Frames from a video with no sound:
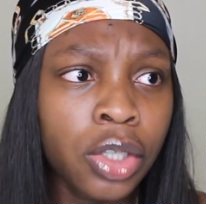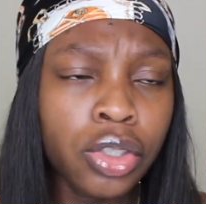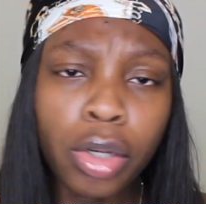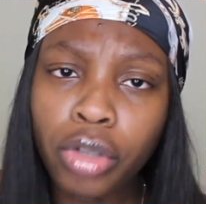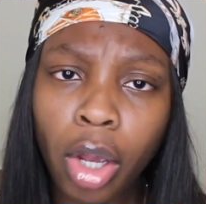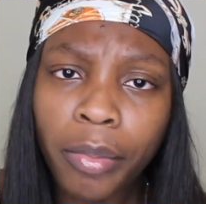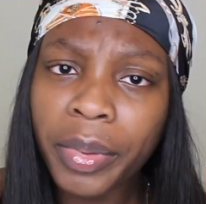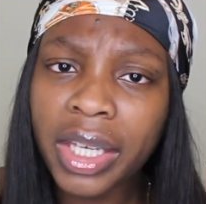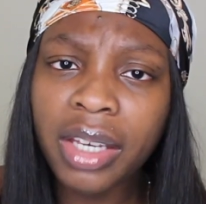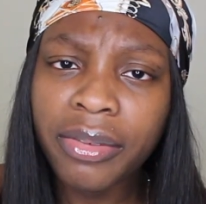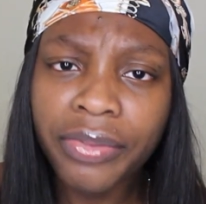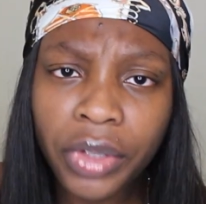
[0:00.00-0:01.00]
So don't be
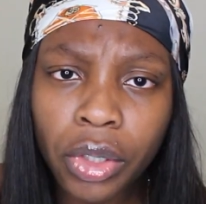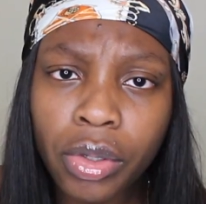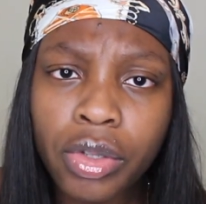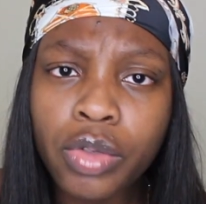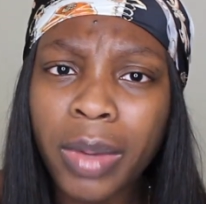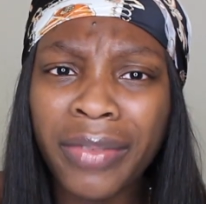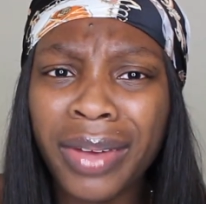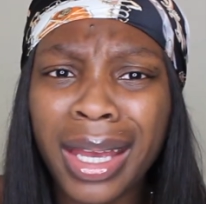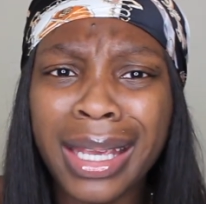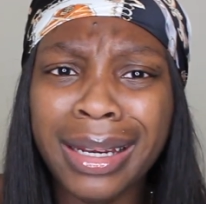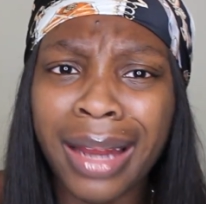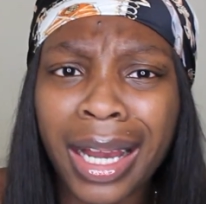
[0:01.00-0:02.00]
confused whether he